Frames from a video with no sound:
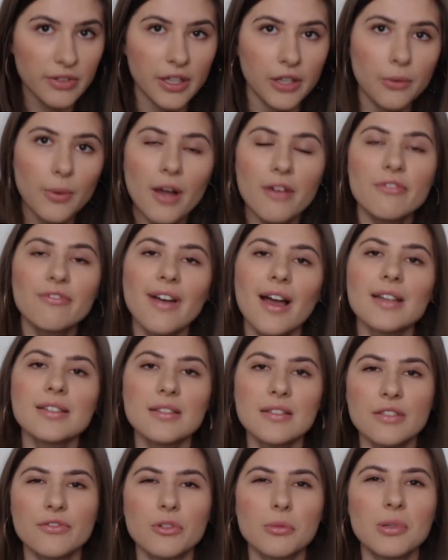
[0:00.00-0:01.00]
you have facets
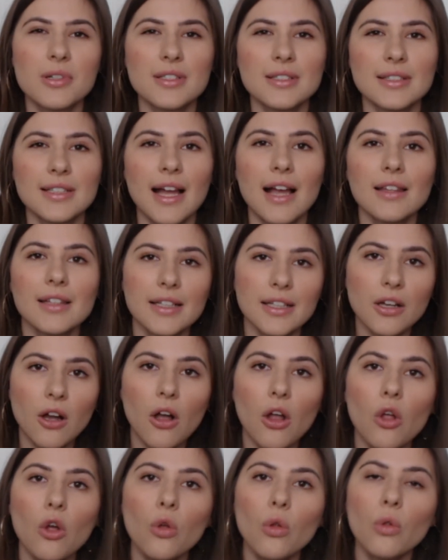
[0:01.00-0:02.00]
of your personality
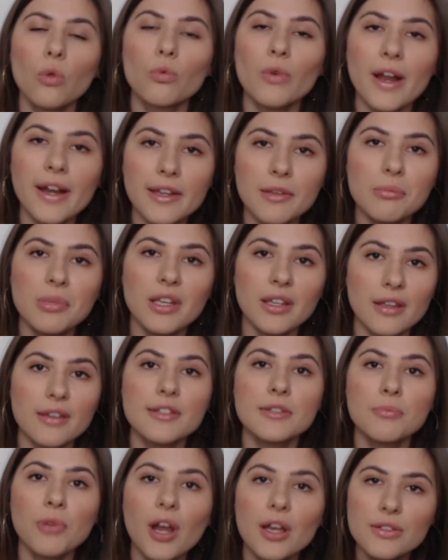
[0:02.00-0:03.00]
already being
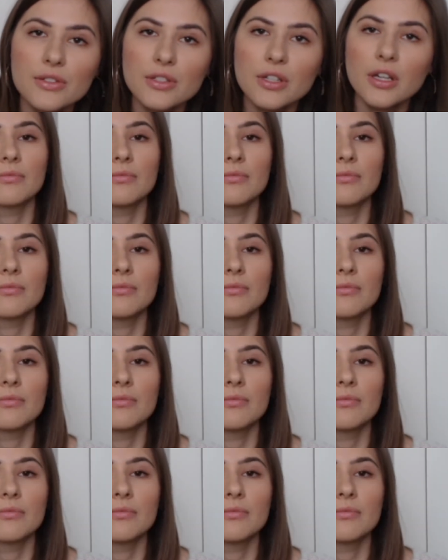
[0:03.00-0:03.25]
expressed.